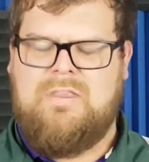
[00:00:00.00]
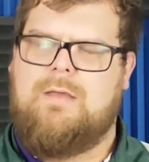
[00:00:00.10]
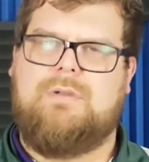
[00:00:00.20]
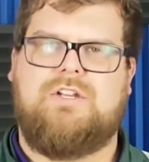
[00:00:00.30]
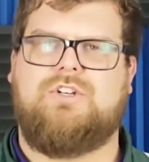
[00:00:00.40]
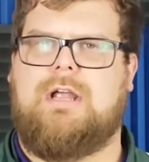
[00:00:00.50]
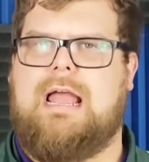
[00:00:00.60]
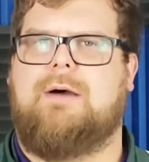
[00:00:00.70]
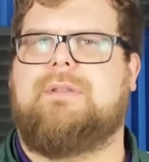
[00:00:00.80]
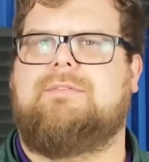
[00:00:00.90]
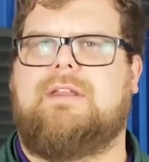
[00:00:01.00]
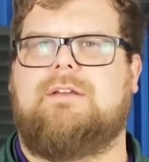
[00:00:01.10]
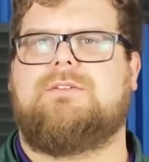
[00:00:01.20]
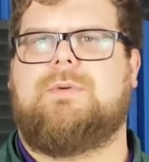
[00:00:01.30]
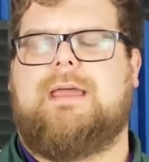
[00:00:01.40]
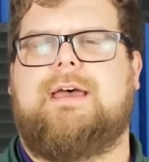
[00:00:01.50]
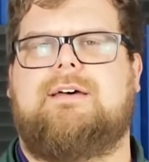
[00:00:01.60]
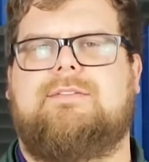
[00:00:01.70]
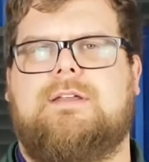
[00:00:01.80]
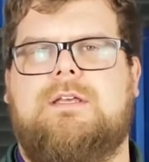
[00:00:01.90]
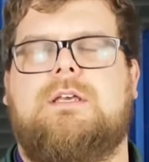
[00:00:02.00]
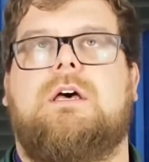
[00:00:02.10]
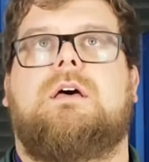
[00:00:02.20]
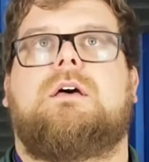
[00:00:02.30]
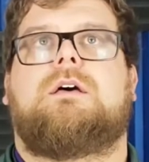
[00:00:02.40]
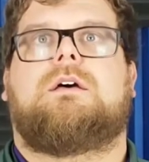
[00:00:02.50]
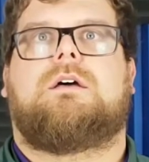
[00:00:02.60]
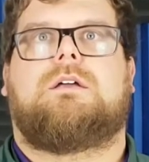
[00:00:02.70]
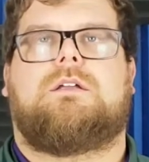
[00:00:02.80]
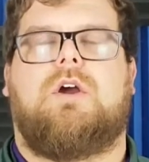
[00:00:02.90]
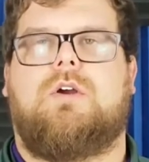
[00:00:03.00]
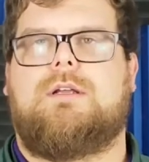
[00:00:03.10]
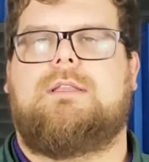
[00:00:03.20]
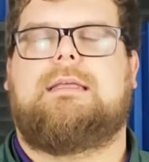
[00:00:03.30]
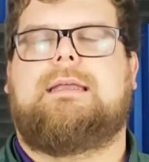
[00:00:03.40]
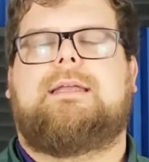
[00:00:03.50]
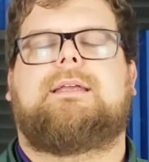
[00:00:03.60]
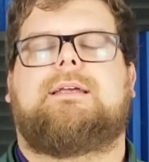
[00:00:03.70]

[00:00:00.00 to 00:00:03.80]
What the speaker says: not sure how many videos we have currently.